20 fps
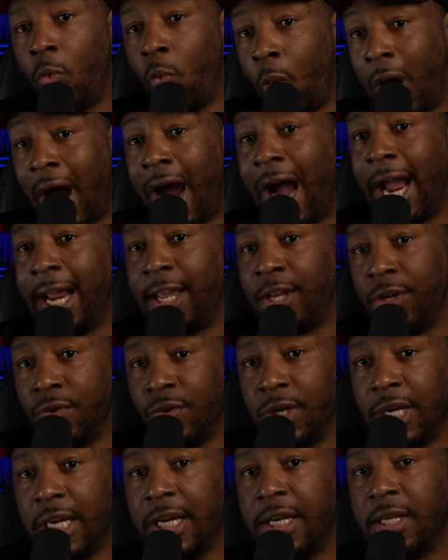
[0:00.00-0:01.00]
why
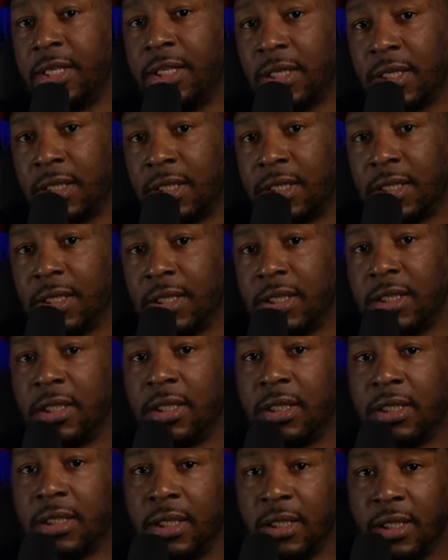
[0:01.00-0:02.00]
you need to to
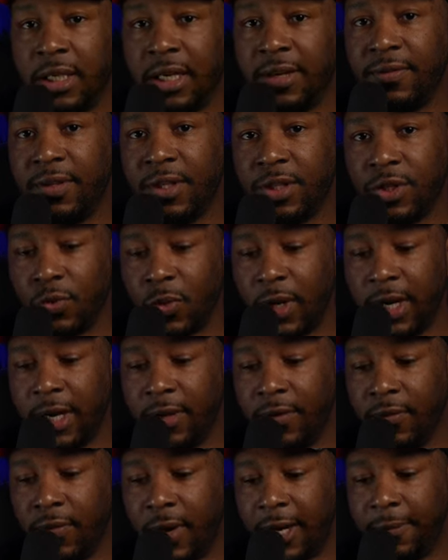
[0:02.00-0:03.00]
to to live this
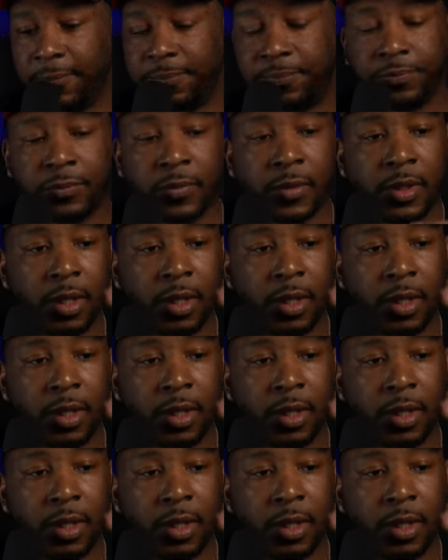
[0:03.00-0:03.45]
way, right?